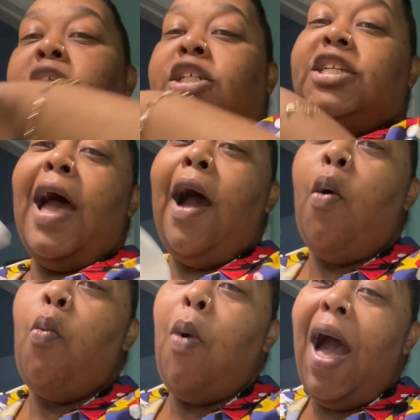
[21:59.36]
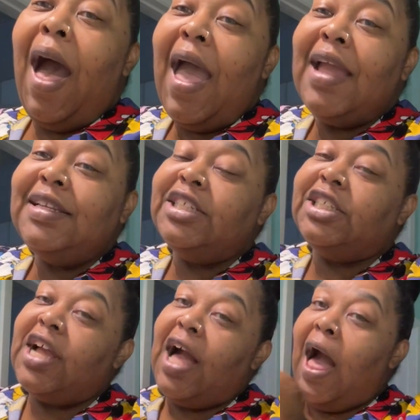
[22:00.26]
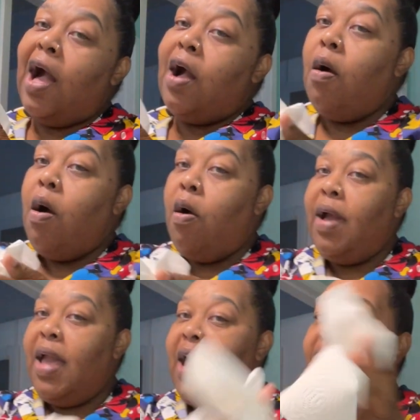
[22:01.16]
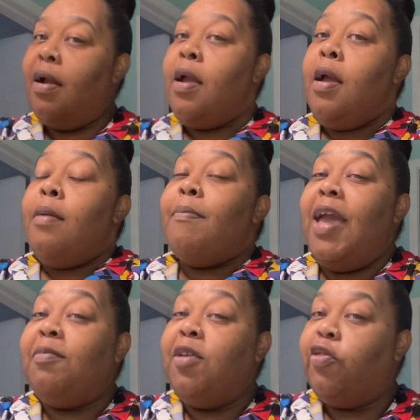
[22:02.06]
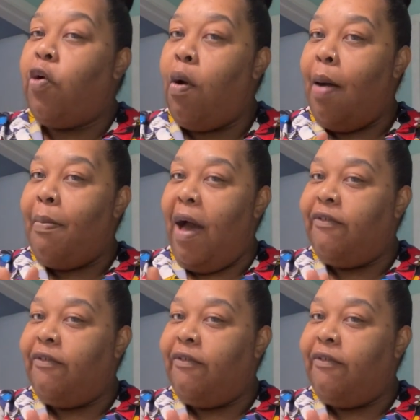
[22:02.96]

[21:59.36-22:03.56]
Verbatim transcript: Child, why did Chicago O'Hare make me throw out my